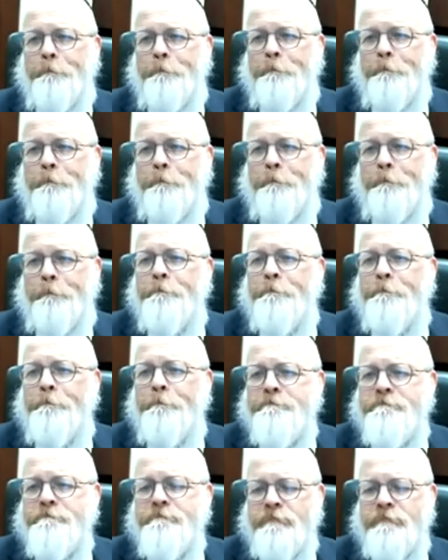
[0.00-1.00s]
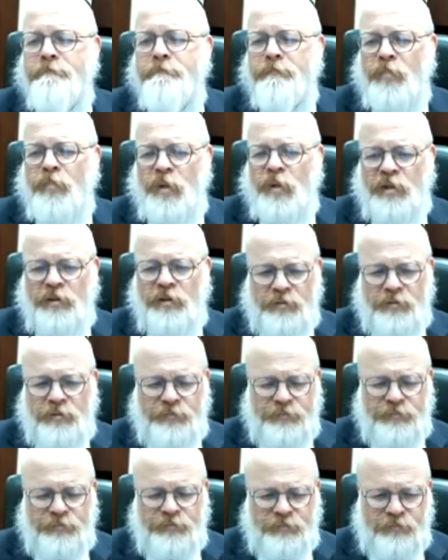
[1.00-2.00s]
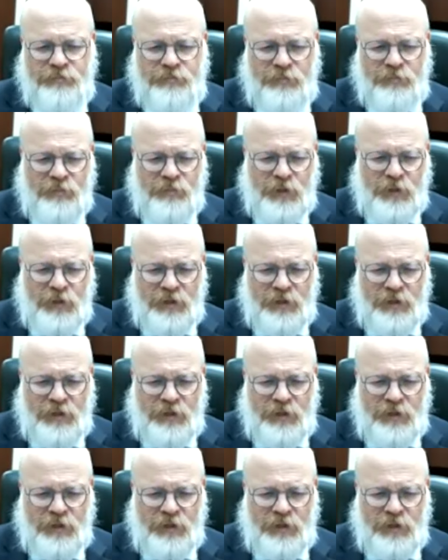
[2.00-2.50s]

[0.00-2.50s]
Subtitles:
(no one is talking)